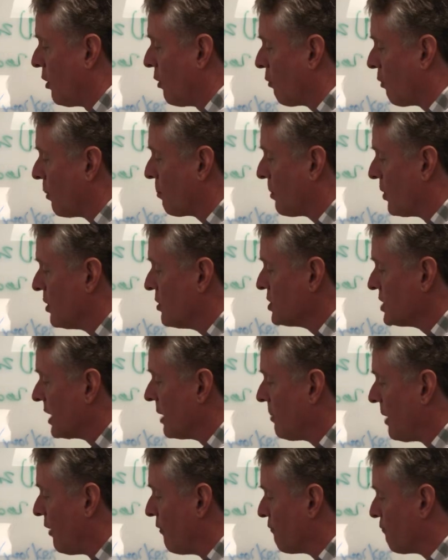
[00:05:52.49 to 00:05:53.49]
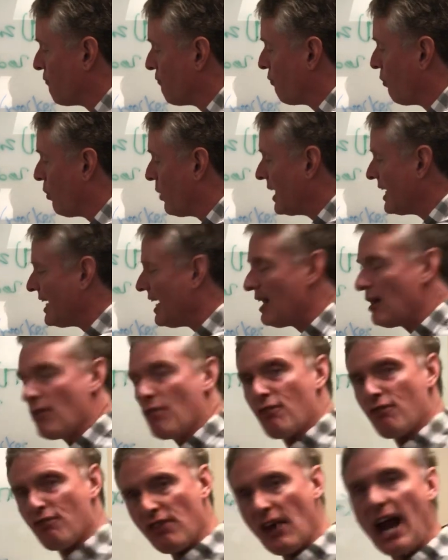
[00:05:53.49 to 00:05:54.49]
were producing about
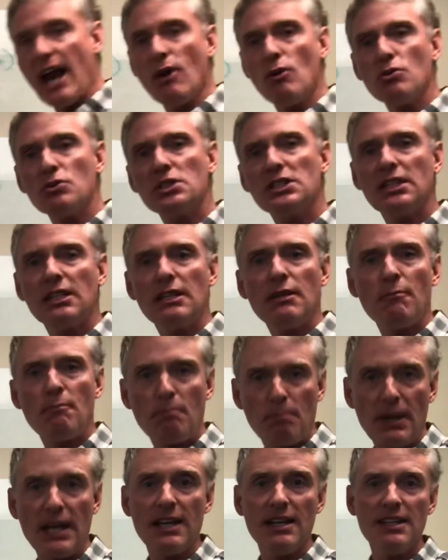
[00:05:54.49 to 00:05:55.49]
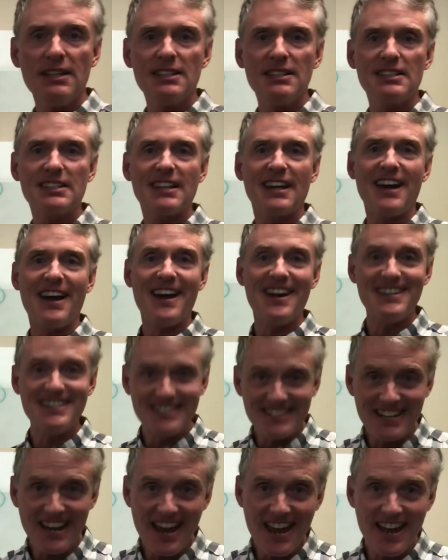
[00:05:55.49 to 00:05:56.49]
48,000 pens a
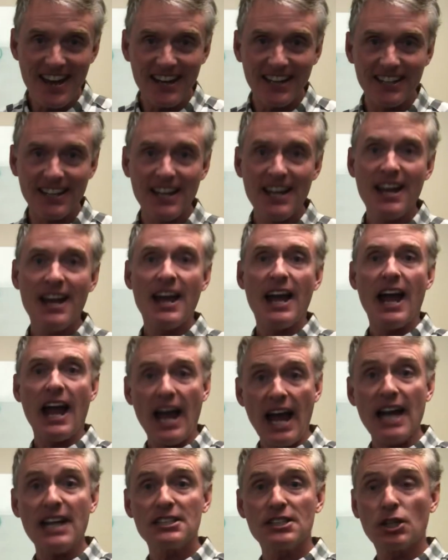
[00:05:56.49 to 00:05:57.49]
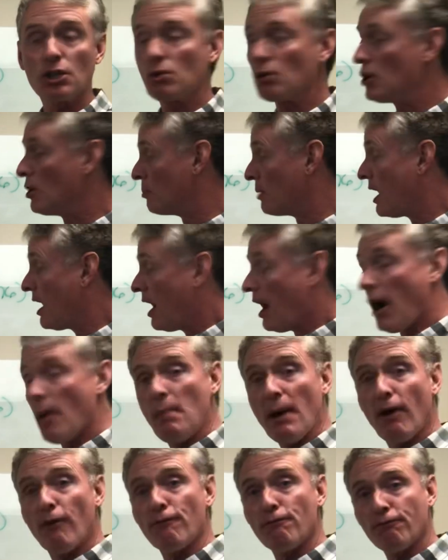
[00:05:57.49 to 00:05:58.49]
day as a group,
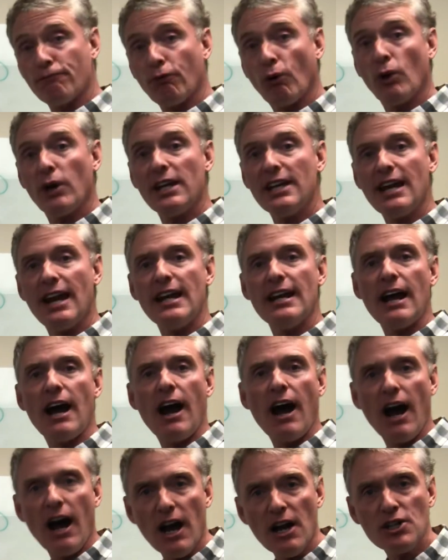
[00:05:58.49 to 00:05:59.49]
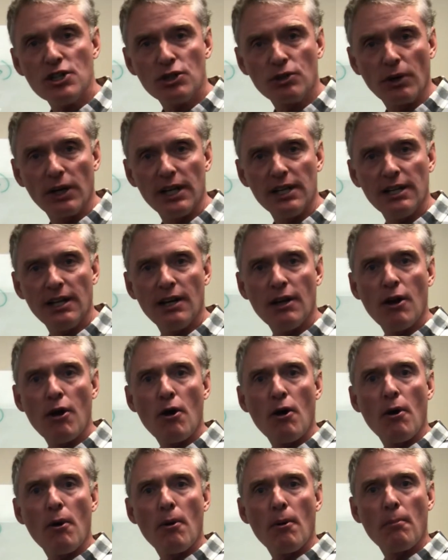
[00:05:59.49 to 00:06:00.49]
about 4,800
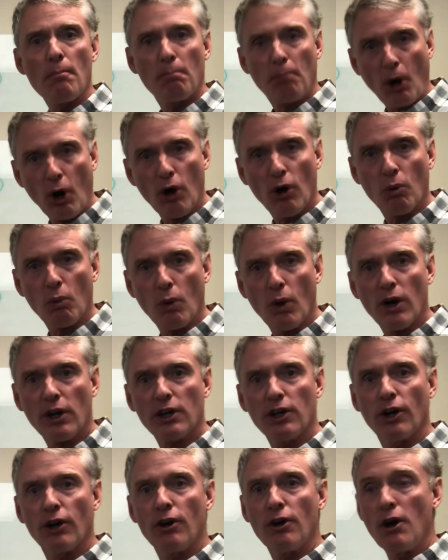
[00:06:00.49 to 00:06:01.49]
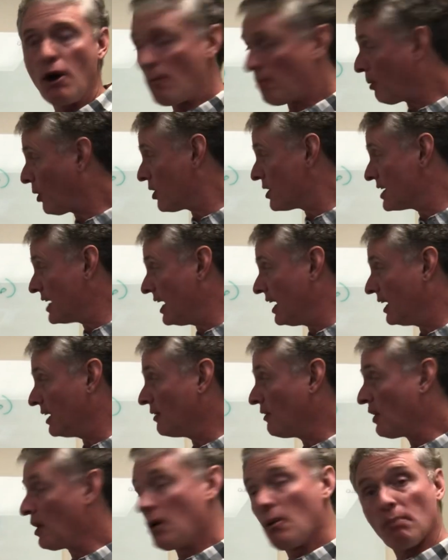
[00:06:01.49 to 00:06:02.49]
per worker per day.
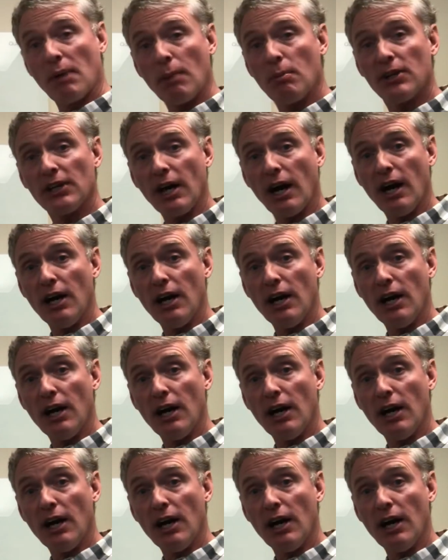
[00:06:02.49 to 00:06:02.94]
Remember, the